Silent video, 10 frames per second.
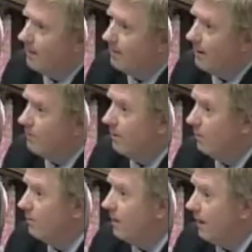my
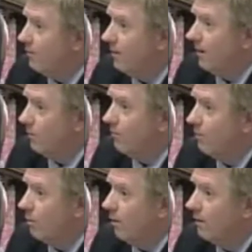son Keisuke was
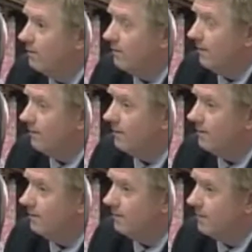born, who
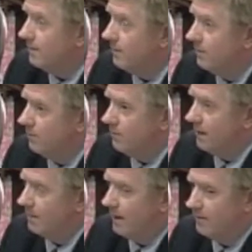the bill was
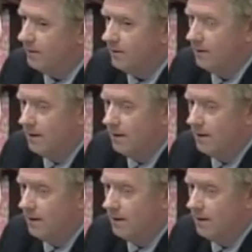named after.